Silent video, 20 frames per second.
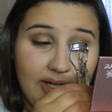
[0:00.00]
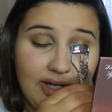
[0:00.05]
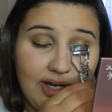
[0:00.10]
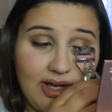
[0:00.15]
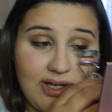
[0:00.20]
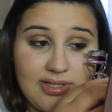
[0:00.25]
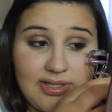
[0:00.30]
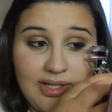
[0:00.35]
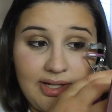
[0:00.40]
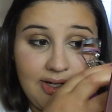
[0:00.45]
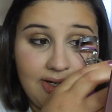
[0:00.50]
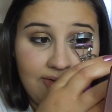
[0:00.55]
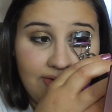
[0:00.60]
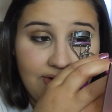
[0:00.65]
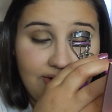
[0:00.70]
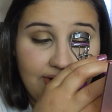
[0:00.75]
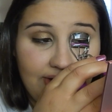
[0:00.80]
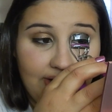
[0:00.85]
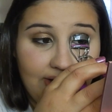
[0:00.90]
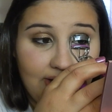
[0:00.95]
I say it every
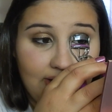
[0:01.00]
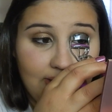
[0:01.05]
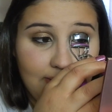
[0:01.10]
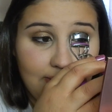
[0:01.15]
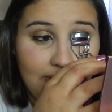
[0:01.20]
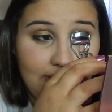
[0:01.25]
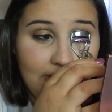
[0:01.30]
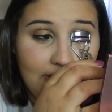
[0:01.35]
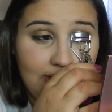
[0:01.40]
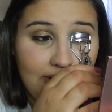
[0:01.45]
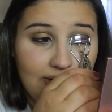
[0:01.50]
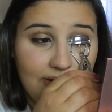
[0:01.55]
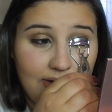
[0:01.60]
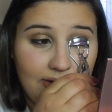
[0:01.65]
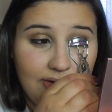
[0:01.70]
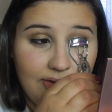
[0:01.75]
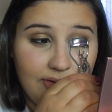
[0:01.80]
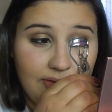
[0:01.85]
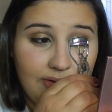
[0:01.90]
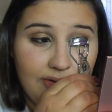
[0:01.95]
time, and I
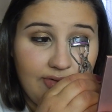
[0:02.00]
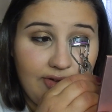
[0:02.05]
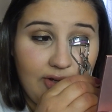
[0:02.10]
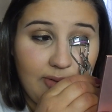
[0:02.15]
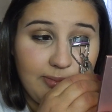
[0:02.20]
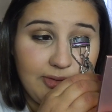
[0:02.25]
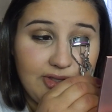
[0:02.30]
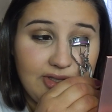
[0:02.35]
know I've helped